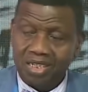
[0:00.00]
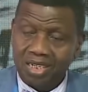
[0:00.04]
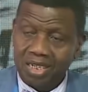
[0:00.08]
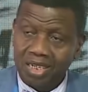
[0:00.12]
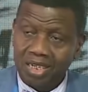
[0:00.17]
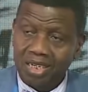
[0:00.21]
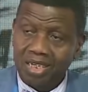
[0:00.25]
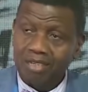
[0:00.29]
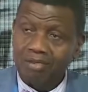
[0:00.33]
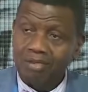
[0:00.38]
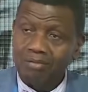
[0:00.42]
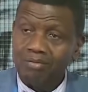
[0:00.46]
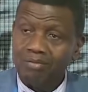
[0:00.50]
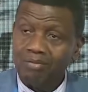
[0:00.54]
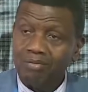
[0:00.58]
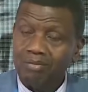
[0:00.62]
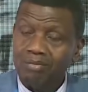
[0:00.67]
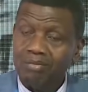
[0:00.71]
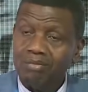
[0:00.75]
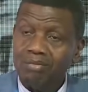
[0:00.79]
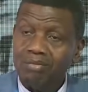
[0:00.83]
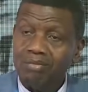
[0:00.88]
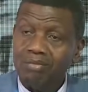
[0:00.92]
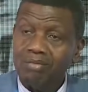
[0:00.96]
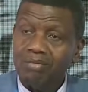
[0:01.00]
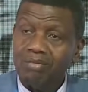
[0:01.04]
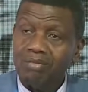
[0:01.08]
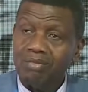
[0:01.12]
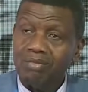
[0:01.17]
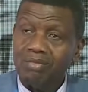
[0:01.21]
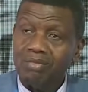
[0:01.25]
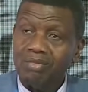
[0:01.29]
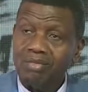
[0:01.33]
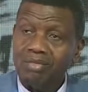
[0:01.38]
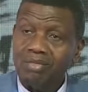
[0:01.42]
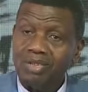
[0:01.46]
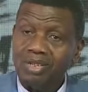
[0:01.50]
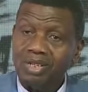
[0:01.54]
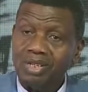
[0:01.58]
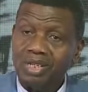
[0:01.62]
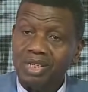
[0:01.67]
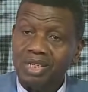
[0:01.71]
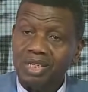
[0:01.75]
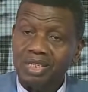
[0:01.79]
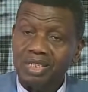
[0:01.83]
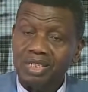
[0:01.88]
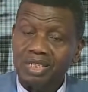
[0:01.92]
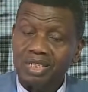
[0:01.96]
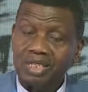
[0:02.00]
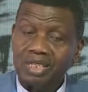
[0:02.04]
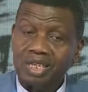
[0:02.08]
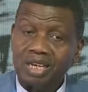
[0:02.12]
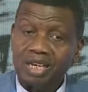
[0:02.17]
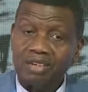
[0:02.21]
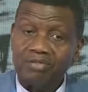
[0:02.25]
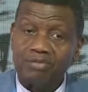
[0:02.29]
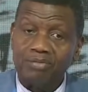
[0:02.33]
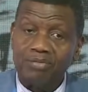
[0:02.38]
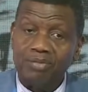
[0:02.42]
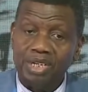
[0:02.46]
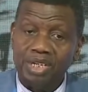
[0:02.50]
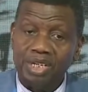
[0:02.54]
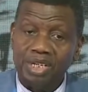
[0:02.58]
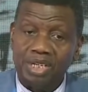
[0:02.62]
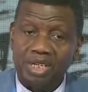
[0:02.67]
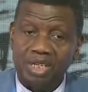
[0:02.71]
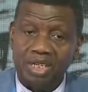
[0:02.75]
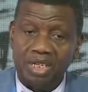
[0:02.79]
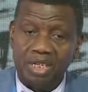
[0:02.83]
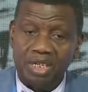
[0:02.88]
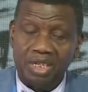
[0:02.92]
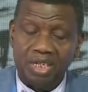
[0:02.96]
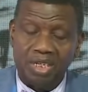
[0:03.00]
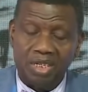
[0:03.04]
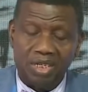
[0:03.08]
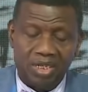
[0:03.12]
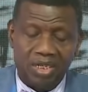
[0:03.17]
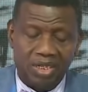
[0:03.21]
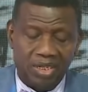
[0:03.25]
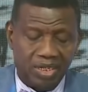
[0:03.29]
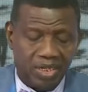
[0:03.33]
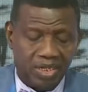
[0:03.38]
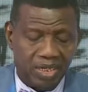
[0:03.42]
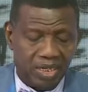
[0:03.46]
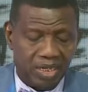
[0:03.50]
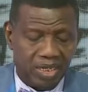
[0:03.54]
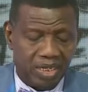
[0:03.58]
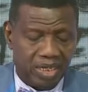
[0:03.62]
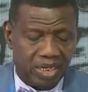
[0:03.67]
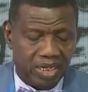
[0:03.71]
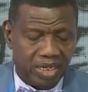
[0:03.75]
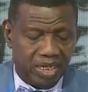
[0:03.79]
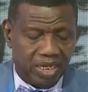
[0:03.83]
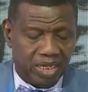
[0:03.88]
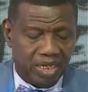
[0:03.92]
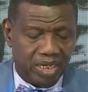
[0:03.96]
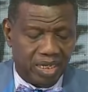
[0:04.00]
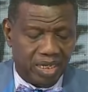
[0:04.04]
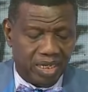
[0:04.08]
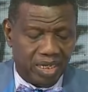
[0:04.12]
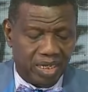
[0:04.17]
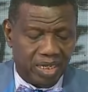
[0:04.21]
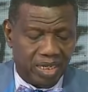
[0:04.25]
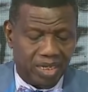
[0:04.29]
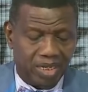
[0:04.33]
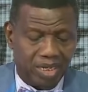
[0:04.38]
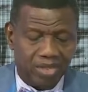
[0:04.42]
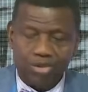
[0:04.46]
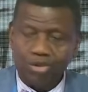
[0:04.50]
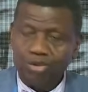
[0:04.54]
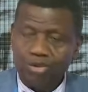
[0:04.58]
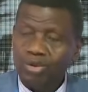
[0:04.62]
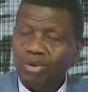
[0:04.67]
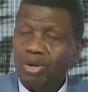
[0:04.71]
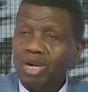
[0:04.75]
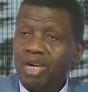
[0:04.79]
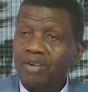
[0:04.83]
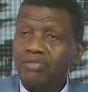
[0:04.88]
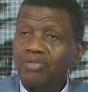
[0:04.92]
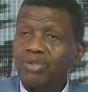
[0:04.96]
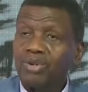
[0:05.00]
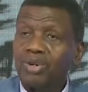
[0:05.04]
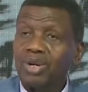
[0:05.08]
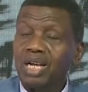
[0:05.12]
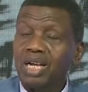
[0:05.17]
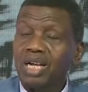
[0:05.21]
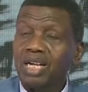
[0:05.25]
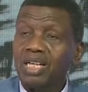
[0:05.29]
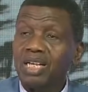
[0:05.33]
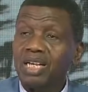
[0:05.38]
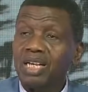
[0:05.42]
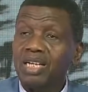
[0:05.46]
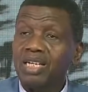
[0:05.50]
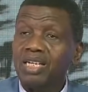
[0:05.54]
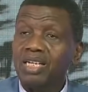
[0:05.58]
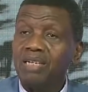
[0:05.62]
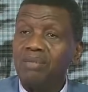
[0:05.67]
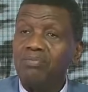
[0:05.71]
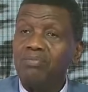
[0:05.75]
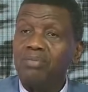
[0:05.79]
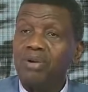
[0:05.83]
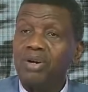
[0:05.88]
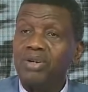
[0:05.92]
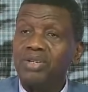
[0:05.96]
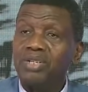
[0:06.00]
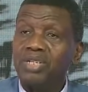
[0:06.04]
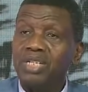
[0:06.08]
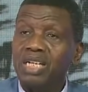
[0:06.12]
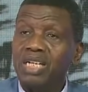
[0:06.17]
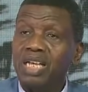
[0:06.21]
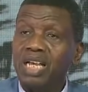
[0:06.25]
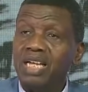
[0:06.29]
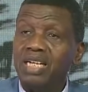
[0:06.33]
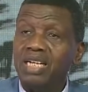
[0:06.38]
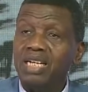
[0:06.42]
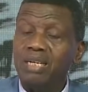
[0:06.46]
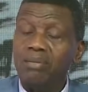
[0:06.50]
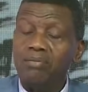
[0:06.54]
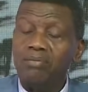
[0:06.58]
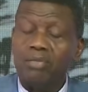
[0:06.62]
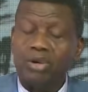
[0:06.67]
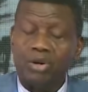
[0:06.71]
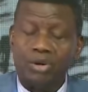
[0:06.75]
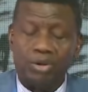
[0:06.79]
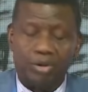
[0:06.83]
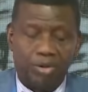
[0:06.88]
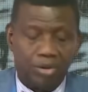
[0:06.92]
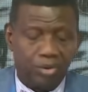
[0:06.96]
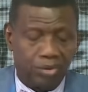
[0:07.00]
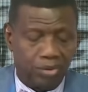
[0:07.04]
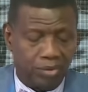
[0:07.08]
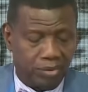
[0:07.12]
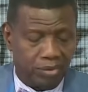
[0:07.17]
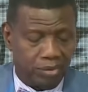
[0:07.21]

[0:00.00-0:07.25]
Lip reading: Come and serve me. And you won't have to carry any body anymore."